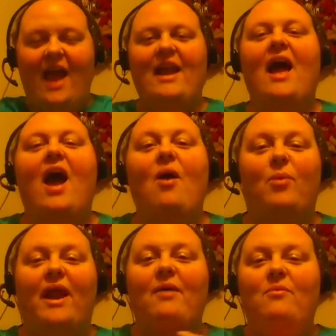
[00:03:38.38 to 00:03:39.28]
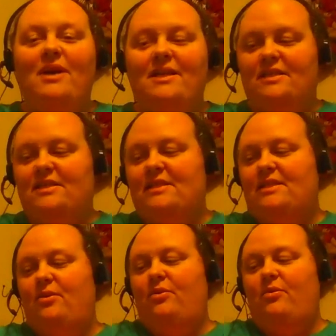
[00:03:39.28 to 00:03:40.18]
And what I want
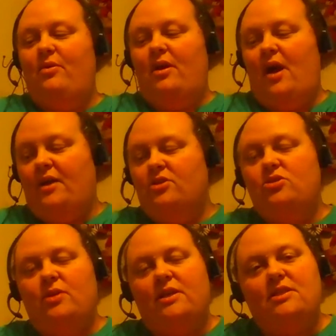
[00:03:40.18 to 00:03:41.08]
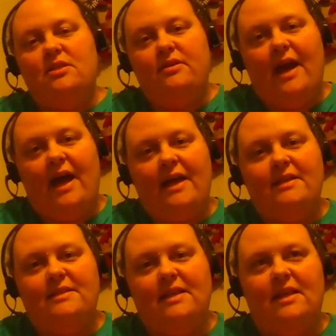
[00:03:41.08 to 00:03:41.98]
to stress to you
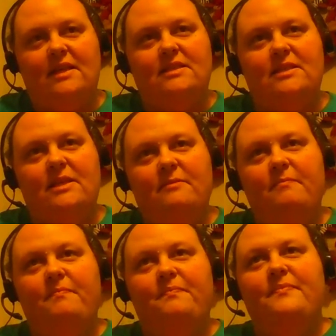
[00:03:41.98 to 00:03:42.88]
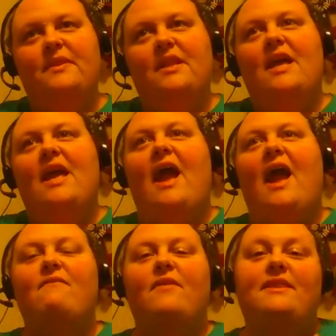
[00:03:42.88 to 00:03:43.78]
guys is
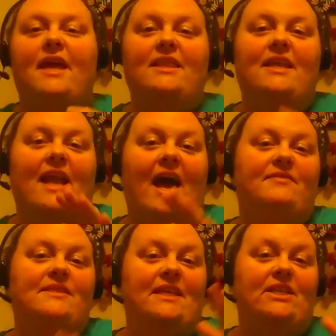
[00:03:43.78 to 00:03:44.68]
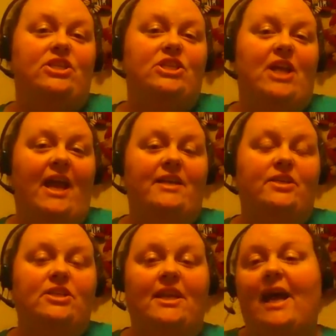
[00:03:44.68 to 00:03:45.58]
everything that I have seen
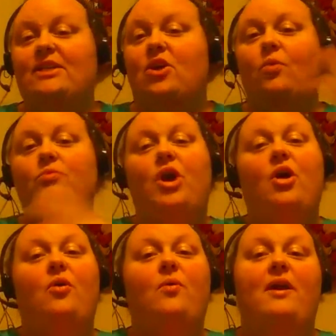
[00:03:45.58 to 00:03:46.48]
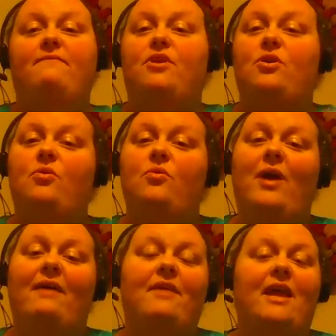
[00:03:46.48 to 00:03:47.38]
changed, and I don't know
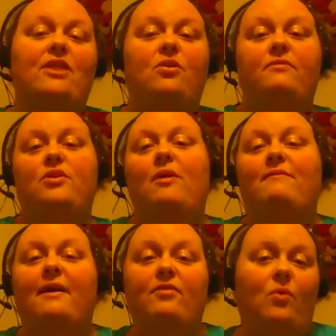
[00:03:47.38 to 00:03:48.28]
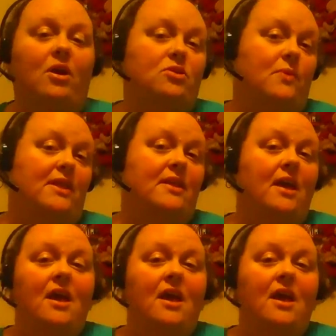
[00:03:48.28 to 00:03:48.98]
if either of you have ever worked with